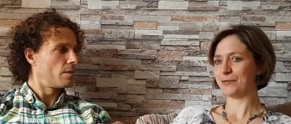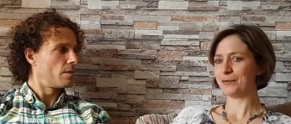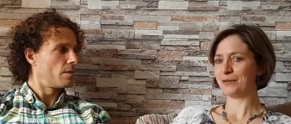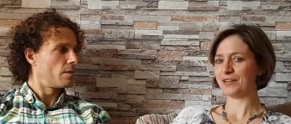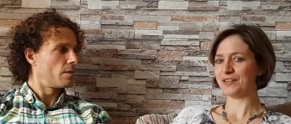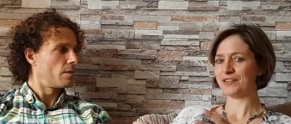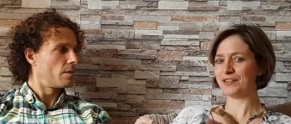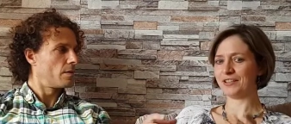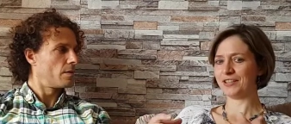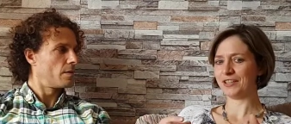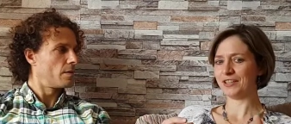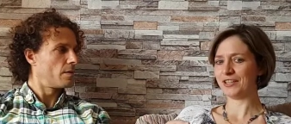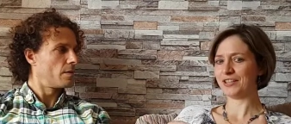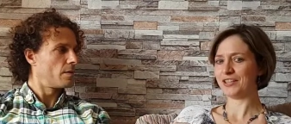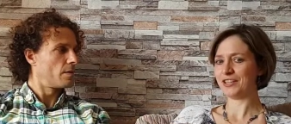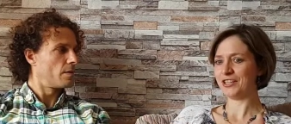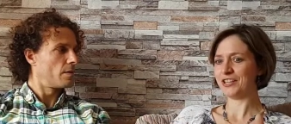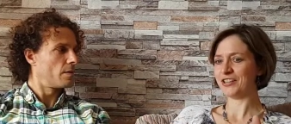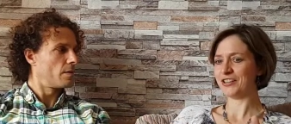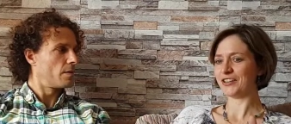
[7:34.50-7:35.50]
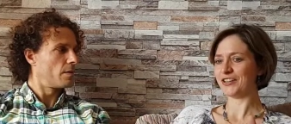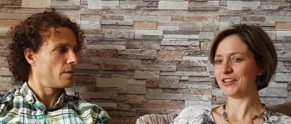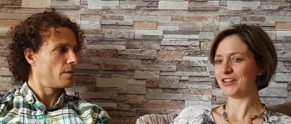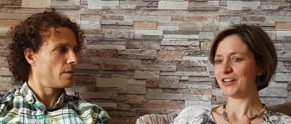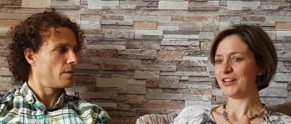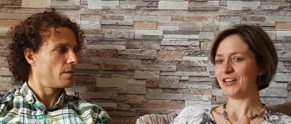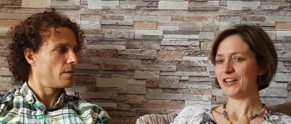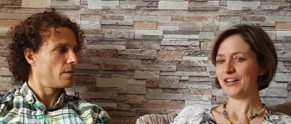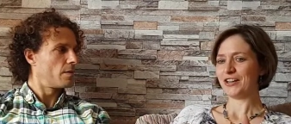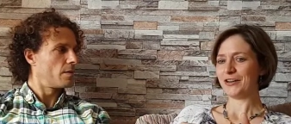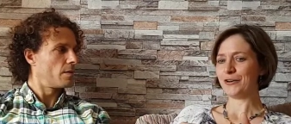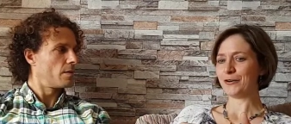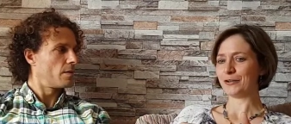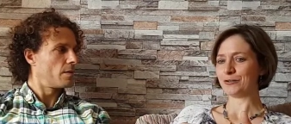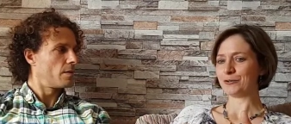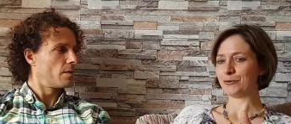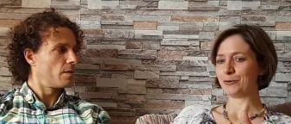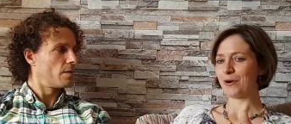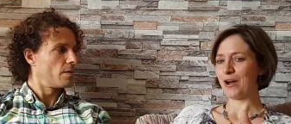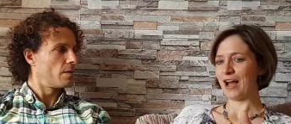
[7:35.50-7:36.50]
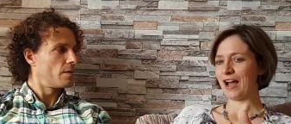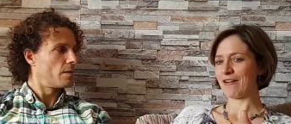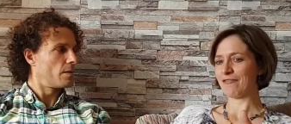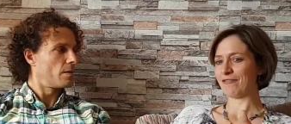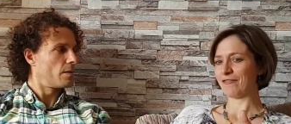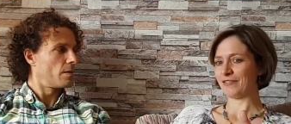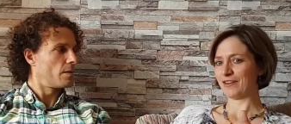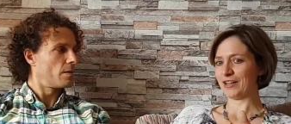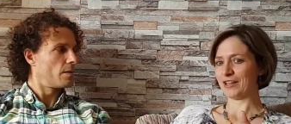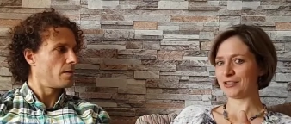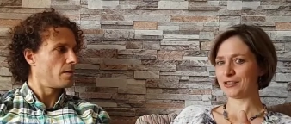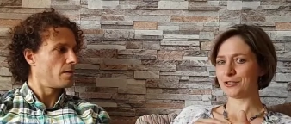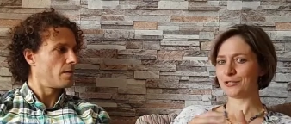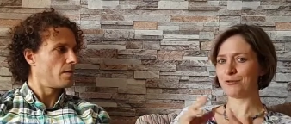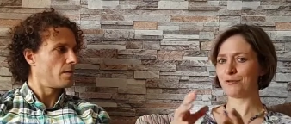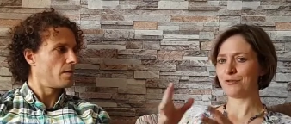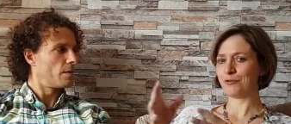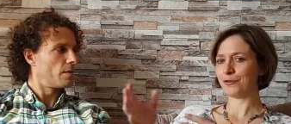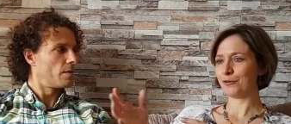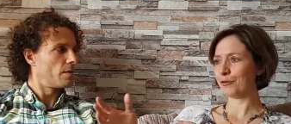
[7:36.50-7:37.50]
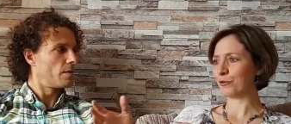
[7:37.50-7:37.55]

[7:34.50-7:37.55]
Speaker 1: during the year, not to have student